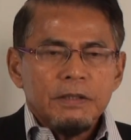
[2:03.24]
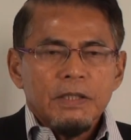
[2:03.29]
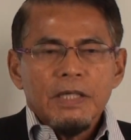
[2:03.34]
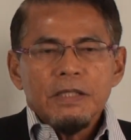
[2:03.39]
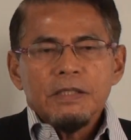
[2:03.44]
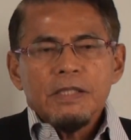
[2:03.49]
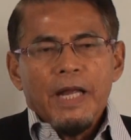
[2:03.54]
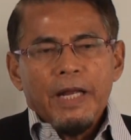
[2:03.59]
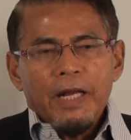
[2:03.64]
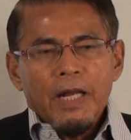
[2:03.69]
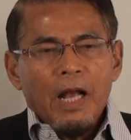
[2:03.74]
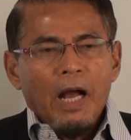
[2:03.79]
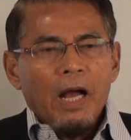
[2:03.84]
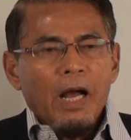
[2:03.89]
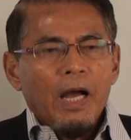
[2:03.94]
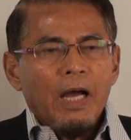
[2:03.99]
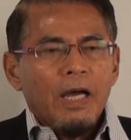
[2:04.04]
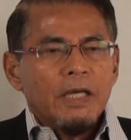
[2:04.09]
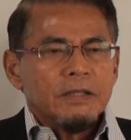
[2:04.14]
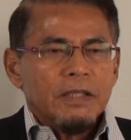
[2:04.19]
things like
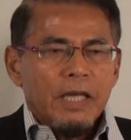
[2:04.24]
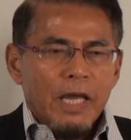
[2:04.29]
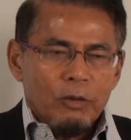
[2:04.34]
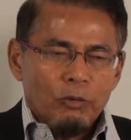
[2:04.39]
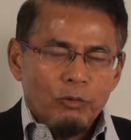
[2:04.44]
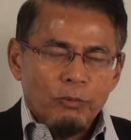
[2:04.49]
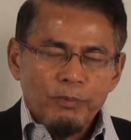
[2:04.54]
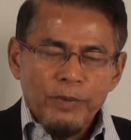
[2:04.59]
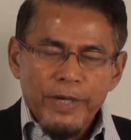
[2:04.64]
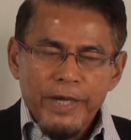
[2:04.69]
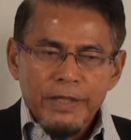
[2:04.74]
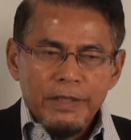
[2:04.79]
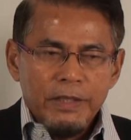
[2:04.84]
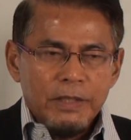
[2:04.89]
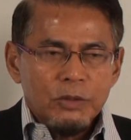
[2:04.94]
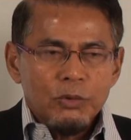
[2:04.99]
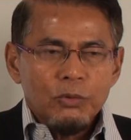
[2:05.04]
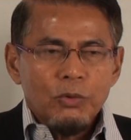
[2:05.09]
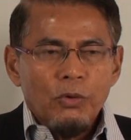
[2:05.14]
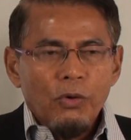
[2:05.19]
cars, aeroplane,
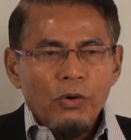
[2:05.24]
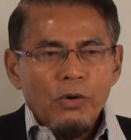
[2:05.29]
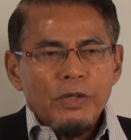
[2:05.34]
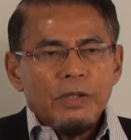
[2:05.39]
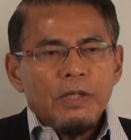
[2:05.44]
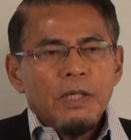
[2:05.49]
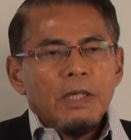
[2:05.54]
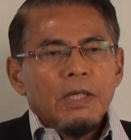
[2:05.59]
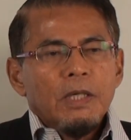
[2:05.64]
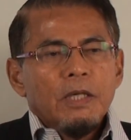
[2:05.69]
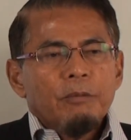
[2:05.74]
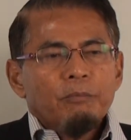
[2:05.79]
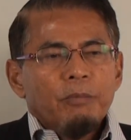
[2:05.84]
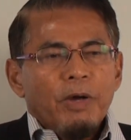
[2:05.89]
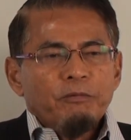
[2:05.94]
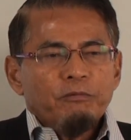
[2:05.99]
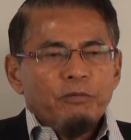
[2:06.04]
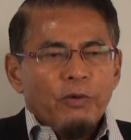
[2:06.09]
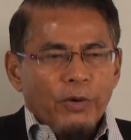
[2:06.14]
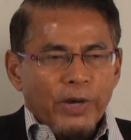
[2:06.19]
and so on.
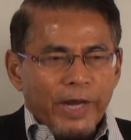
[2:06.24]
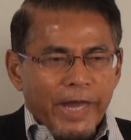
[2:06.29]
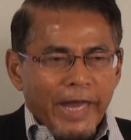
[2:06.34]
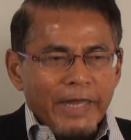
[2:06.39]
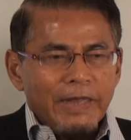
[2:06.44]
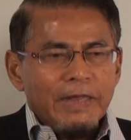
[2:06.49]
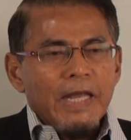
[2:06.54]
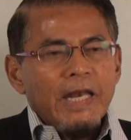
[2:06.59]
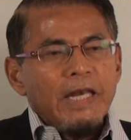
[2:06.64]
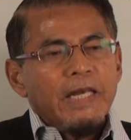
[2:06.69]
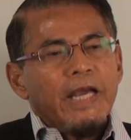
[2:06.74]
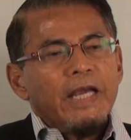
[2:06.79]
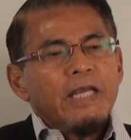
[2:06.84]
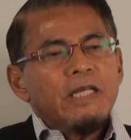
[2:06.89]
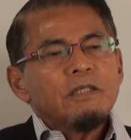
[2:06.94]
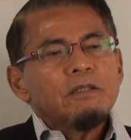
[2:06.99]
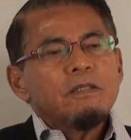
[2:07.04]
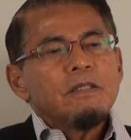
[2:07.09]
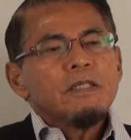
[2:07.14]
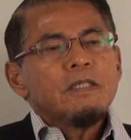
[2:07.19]
But forgetting the
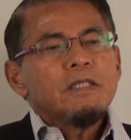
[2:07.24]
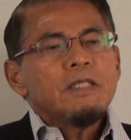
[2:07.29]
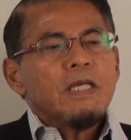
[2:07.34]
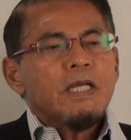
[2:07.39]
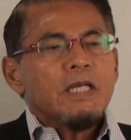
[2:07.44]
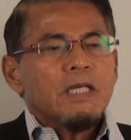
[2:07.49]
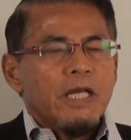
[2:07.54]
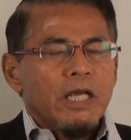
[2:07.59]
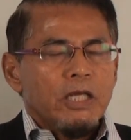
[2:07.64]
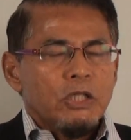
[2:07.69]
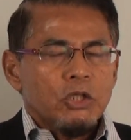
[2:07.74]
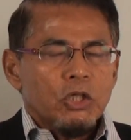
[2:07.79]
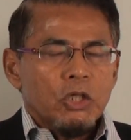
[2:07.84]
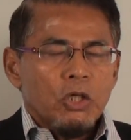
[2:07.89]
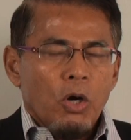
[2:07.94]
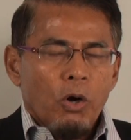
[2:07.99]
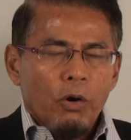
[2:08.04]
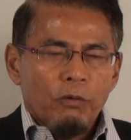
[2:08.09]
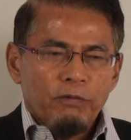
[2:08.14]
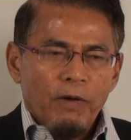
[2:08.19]
intrinsic
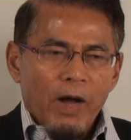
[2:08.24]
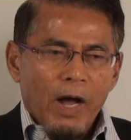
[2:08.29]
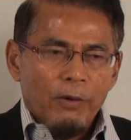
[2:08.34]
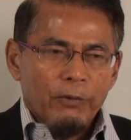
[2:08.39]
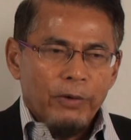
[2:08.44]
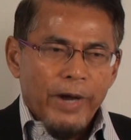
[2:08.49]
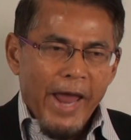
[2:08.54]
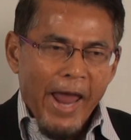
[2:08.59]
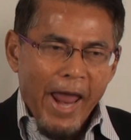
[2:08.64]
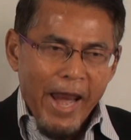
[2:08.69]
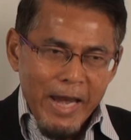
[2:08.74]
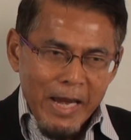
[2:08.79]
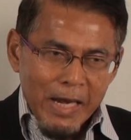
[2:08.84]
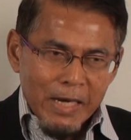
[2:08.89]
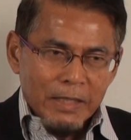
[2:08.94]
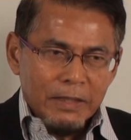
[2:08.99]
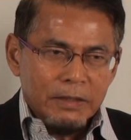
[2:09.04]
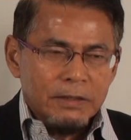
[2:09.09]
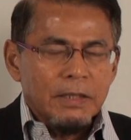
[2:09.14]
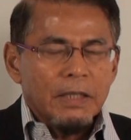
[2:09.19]
nature of our
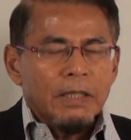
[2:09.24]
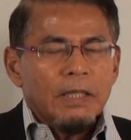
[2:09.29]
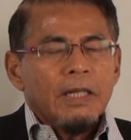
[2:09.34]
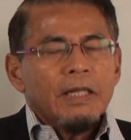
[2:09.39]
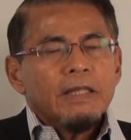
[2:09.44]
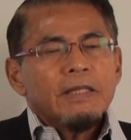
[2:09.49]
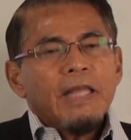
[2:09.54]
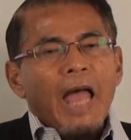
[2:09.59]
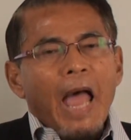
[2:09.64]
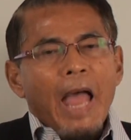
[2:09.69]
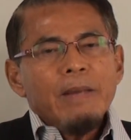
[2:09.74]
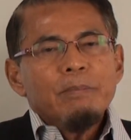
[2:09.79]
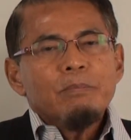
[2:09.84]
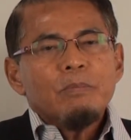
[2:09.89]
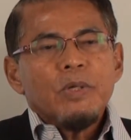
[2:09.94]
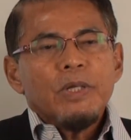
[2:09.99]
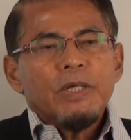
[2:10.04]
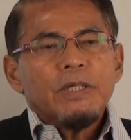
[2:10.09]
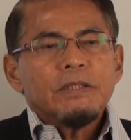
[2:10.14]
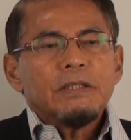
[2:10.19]
endless,
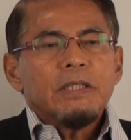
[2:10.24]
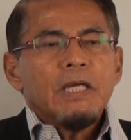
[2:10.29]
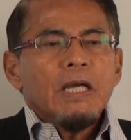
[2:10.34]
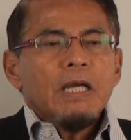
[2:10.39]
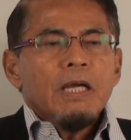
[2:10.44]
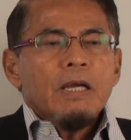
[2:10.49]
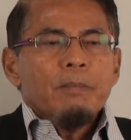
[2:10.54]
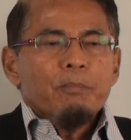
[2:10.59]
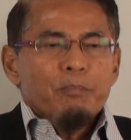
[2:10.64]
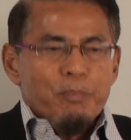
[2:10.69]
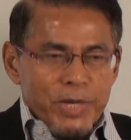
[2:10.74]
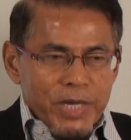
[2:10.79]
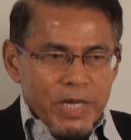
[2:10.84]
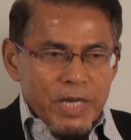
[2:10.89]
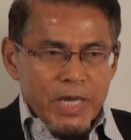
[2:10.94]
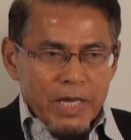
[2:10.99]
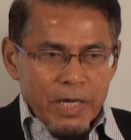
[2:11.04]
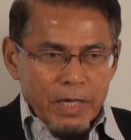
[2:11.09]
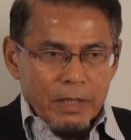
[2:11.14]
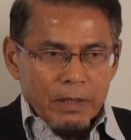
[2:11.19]
timeless
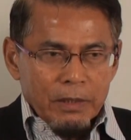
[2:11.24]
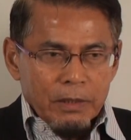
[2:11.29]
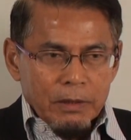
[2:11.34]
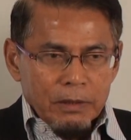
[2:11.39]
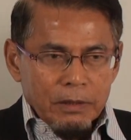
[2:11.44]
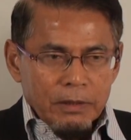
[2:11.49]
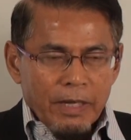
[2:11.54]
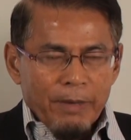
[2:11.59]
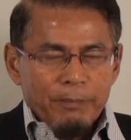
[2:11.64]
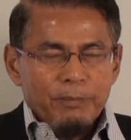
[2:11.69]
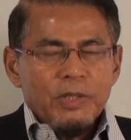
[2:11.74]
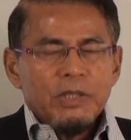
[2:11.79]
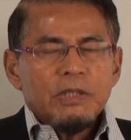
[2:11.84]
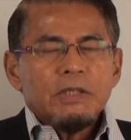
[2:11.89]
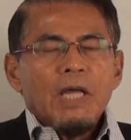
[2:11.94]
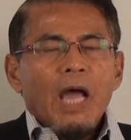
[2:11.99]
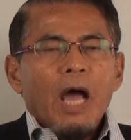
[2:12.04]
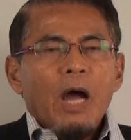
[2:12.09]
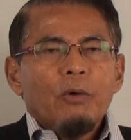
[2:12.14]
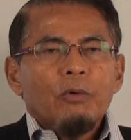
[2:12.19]
being. That
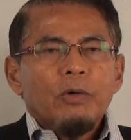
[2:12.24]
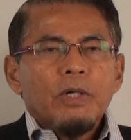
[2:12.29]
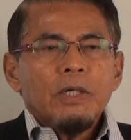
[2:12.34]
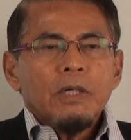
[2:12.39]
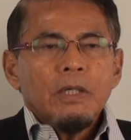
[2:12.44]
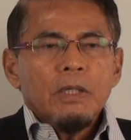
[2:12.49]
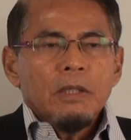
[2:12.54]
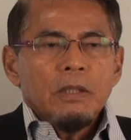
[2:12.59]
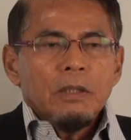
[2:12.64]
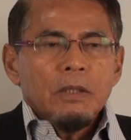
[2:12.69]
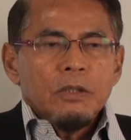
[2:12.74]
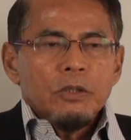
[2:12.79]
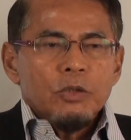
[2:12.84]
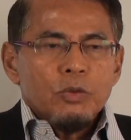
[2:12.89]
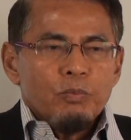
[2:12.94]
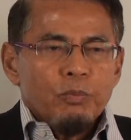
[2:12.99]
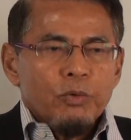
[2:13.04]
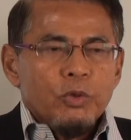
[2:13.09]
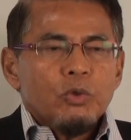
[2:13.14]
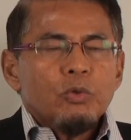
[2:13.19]
means our
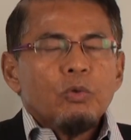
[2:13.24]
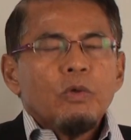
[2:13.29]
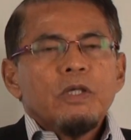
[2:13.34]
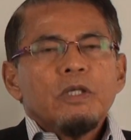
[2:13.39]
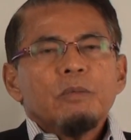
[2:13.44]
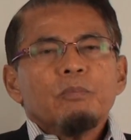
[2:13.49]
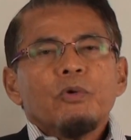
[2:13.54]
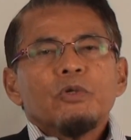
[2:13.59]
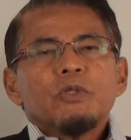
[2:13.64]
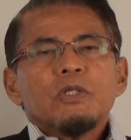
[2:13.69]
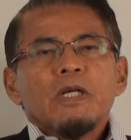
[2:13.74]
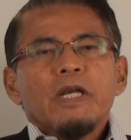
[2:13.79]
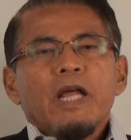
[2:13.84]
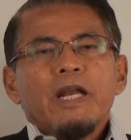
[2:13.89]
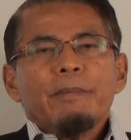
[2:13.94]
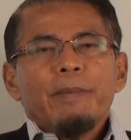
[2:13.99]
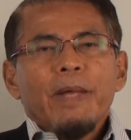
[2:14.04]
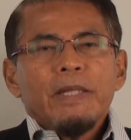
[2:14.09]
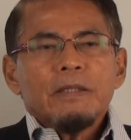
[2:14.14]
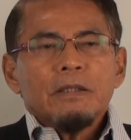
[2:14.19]
spiritual, emotional,
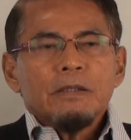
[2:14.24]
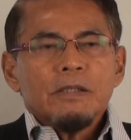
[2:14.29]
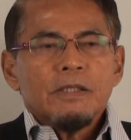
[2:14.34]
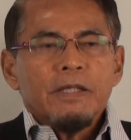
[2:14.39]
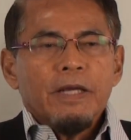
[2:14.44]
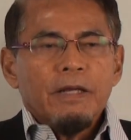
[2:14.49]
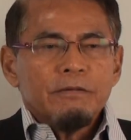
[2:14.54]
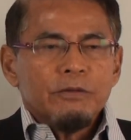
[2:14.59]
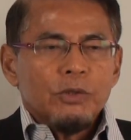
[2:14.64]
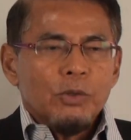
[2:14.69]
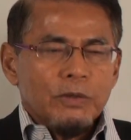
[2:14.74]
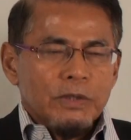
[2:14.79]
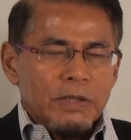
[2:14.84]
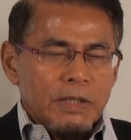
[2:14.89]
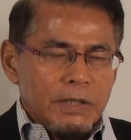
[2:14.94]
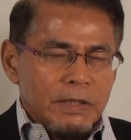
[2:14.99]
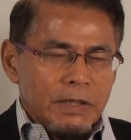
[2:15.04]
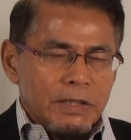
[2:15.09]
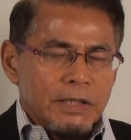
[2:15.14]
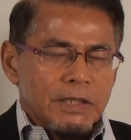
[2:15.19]
and mental self. So
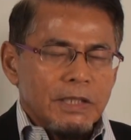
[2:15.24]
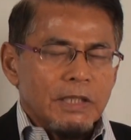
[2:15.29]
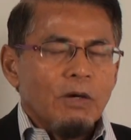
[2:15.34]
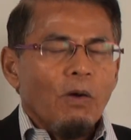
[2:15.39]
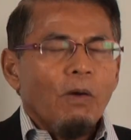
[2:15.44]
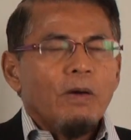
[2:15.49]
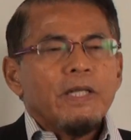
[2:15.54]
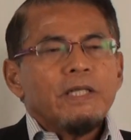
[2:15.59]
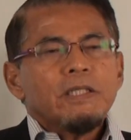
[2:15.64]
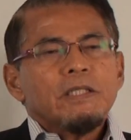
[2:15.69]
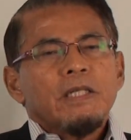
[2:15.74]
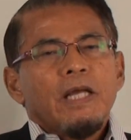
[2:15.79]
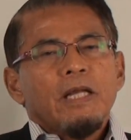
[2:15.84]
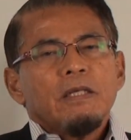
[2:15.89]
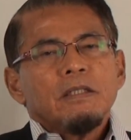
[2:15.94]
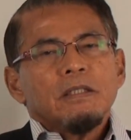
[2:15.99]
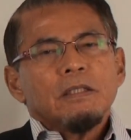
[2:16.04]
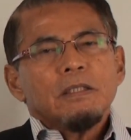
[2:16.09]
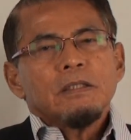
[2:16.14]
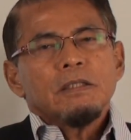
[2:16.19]
this is the knowledge
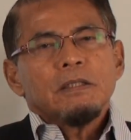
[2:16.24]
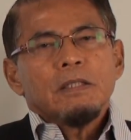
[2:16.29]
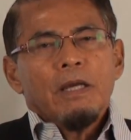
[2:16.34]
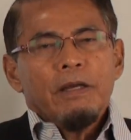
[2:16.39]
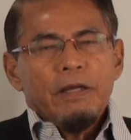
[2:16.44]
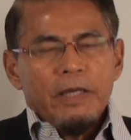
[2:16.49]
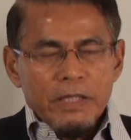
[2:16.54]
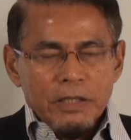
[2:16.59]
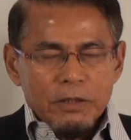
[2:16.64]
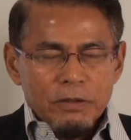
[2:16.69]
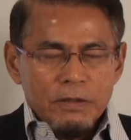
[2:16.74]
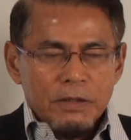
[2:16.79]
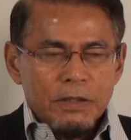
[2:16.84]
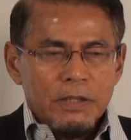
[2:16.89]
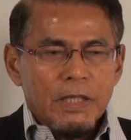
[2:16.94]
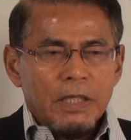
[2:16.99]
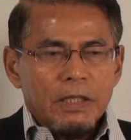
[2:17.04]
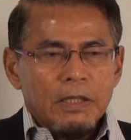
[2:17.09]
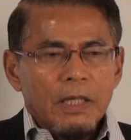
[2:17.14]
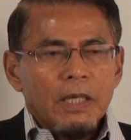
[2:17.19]
that is
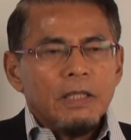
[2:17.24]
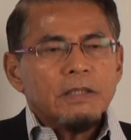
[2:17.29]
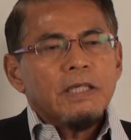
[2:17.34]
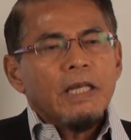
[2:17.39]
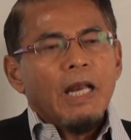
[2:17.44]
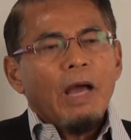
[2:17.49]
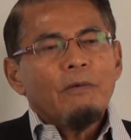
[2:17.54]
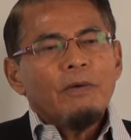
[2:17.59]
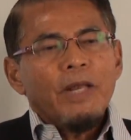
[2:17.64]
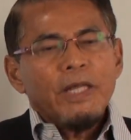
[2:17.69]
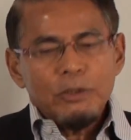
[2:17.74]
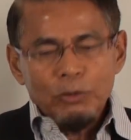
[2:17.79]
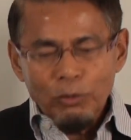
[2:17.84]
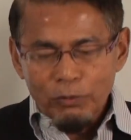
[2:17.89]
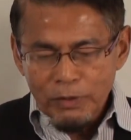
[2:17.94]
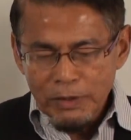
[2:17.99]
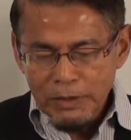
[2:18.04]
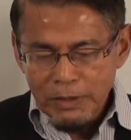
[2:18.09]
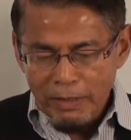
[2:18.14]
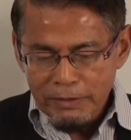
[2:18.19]
intrinsic in us. And I would like
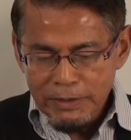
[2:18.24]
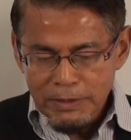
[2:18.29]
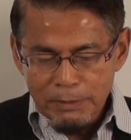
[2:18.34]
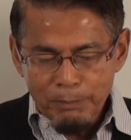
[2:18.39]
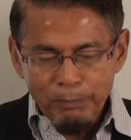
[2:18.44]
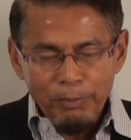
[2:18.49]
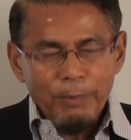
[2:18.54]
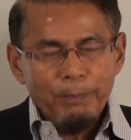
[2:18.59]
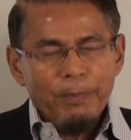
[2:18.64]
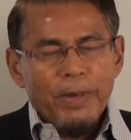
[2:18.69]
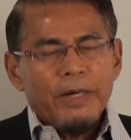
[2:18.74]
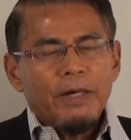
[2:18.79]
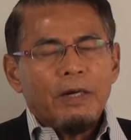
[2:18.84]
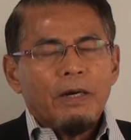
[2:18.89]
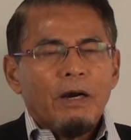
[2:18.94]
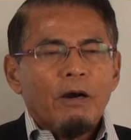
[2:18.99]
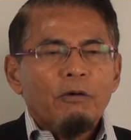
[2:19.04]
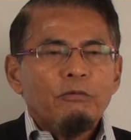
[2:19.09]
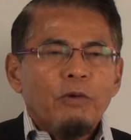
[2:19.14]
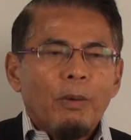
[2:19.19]
to read a simple
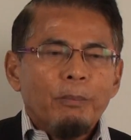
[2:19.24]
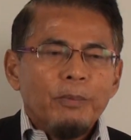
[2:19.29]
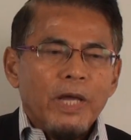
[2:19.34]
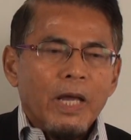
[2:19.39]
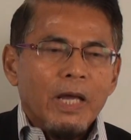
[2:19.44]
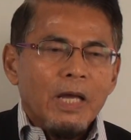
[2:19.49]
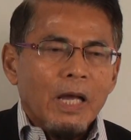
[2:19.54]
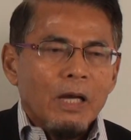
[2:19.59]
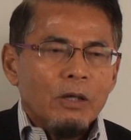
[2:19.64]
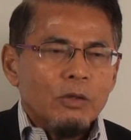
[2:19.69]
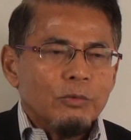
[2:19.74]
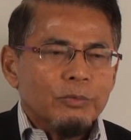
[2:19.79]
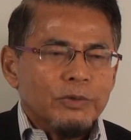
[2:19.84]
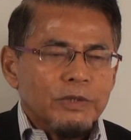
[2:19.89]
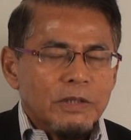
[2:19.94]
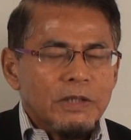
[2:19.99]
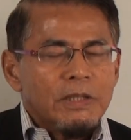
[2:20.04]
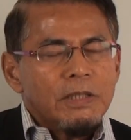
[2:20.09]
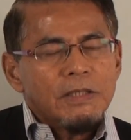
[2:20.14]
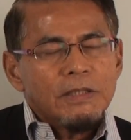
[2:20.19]
paragraph from Ihya
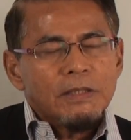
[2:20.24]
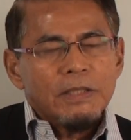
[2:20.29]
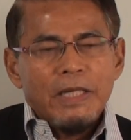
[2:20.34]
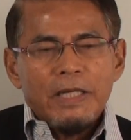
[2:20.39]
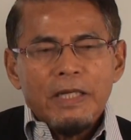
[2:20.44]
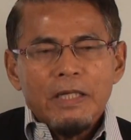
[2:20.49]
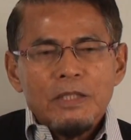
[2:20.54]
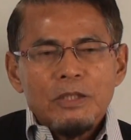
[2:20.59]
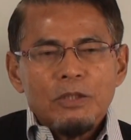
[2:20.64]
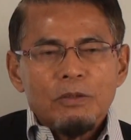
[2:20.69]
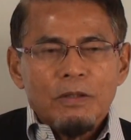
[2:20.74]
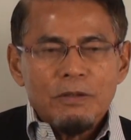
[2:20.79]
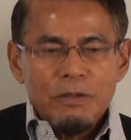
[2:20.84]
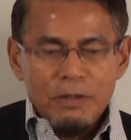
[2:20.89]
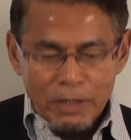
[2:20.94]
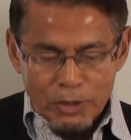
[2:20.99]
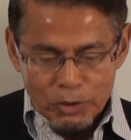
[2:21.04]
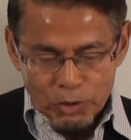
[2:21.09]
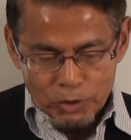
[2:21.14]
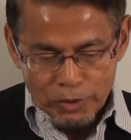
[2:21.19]
Ulumuddin. This is the English
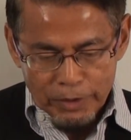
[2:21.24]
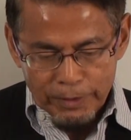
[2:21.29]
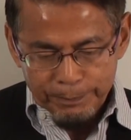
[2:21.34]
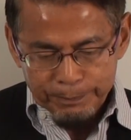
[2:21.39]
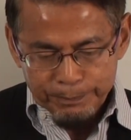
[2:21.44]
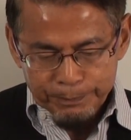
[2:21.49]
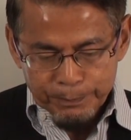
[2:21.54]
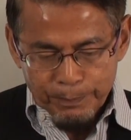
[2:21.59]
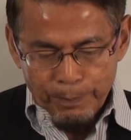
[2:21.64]
translation.